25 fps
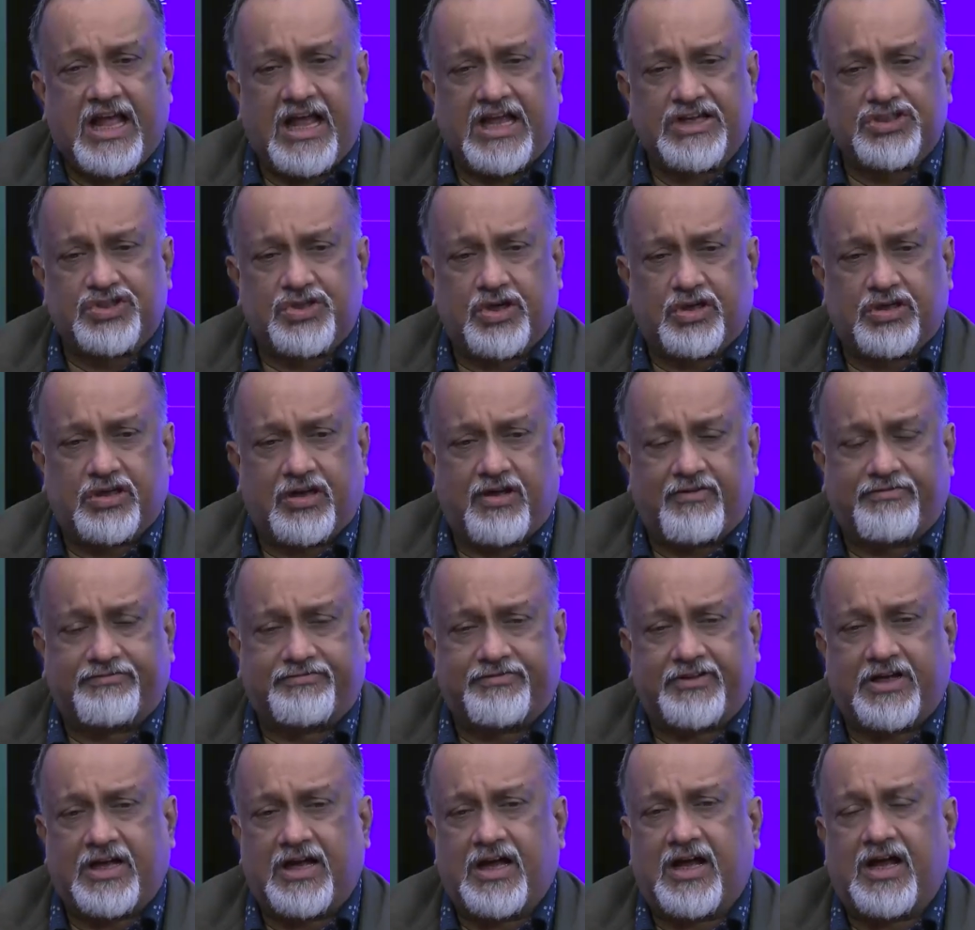sort
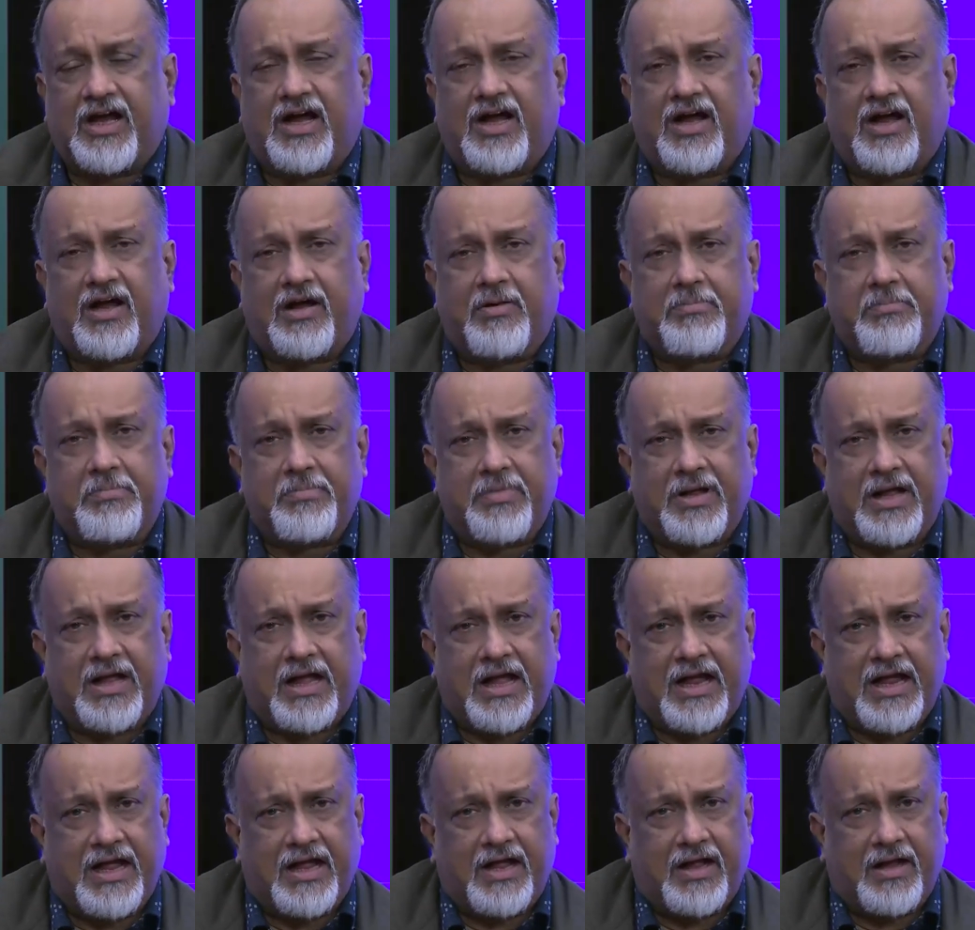
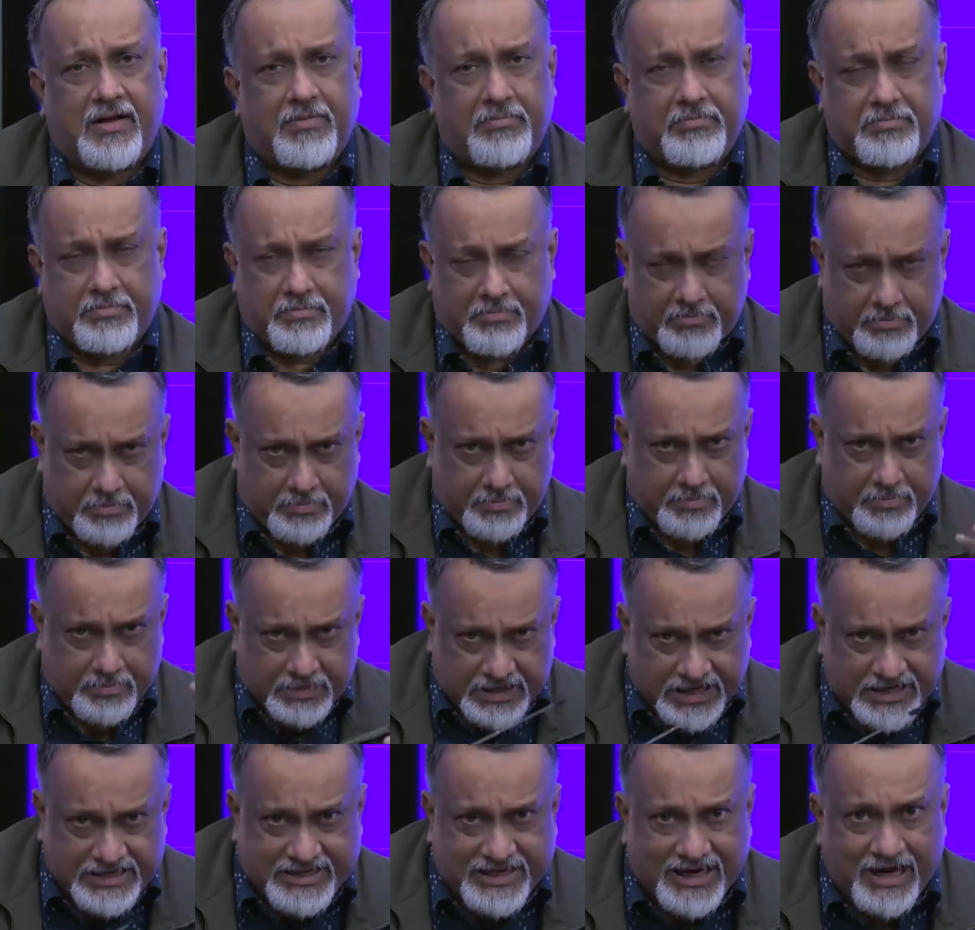of
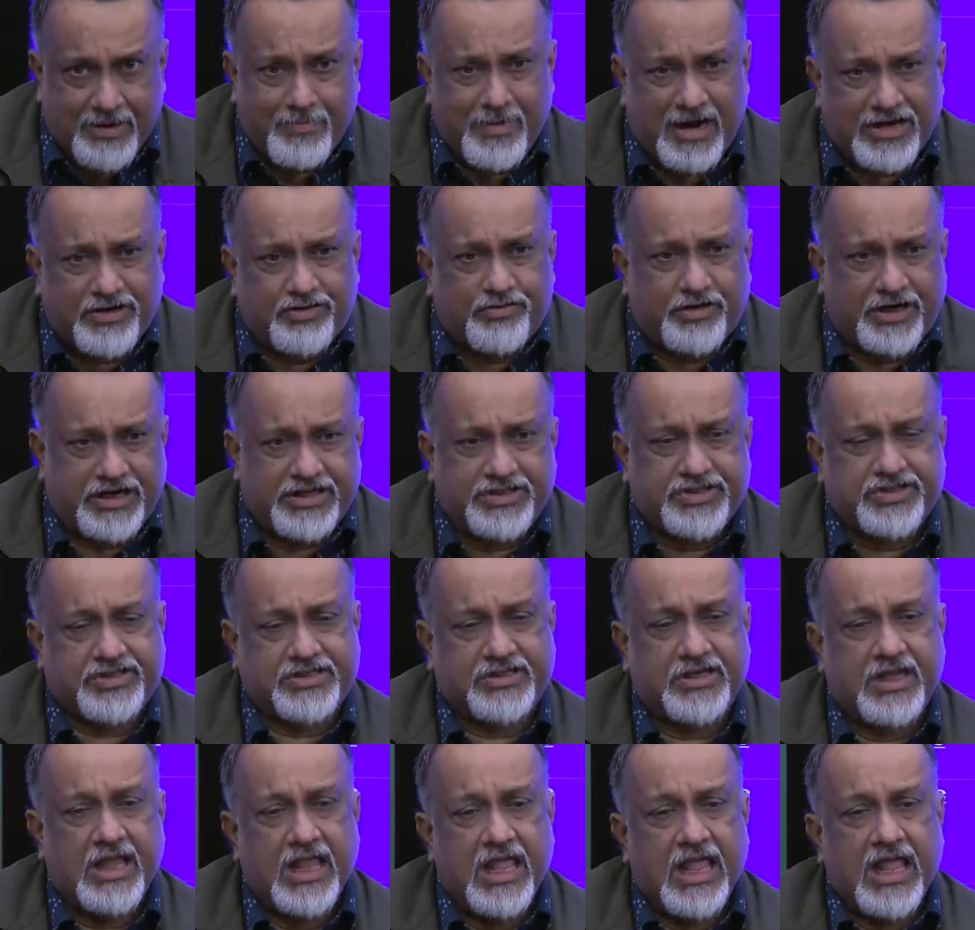detail matrix,
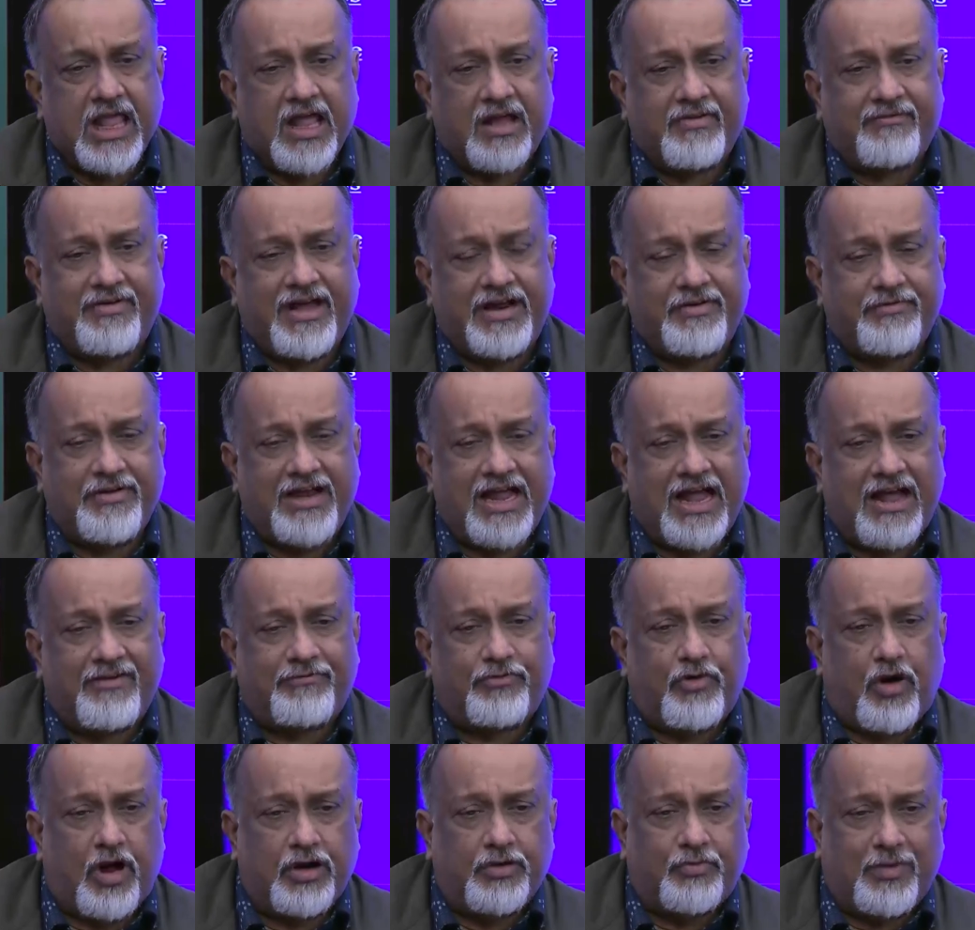where we have
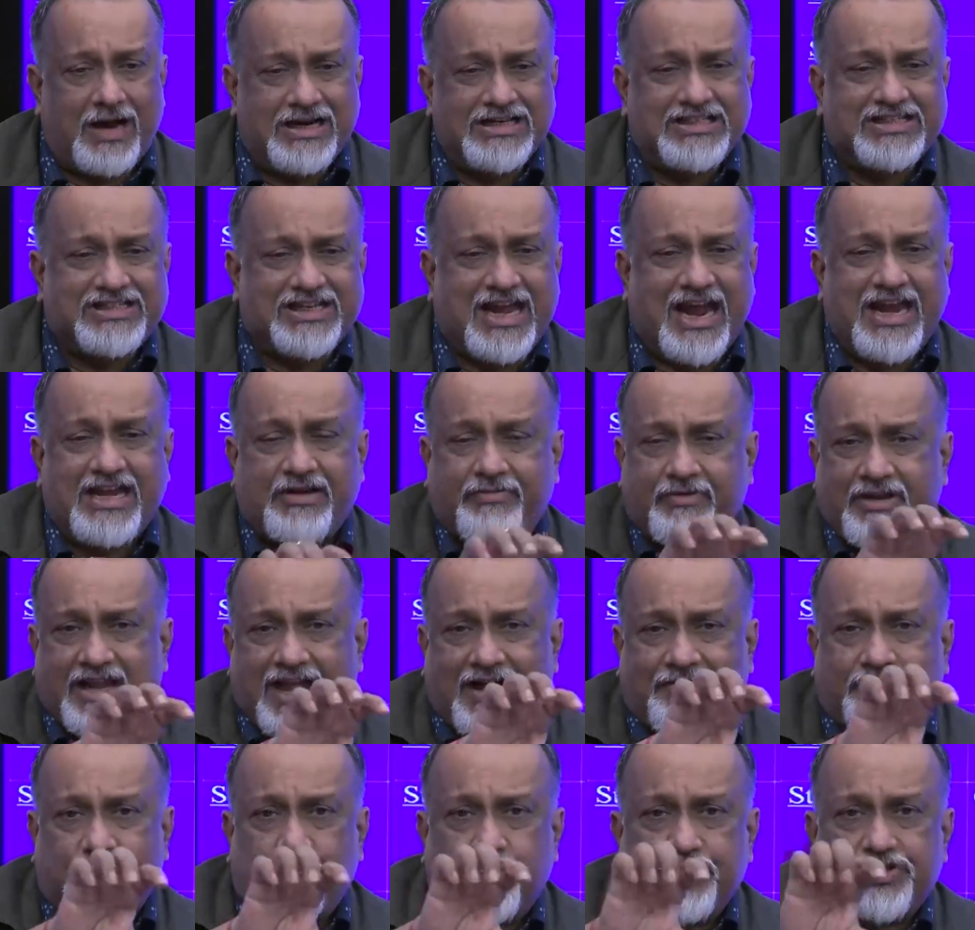on one side we
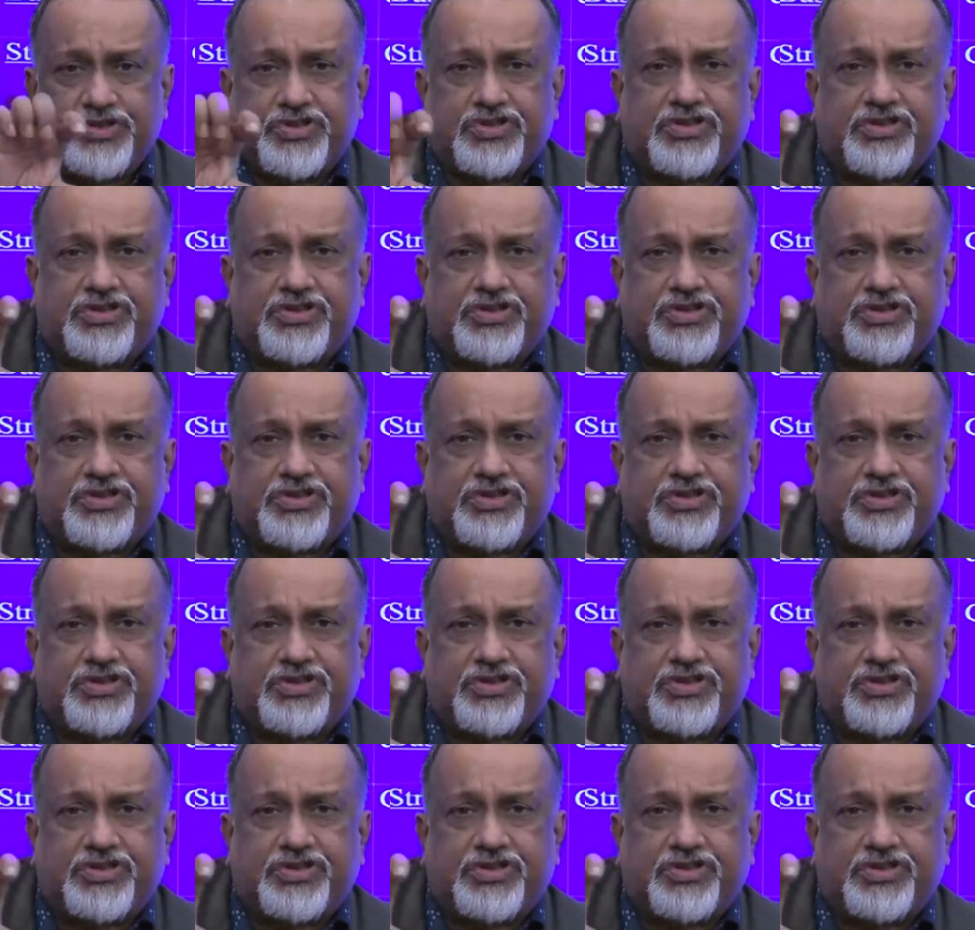have those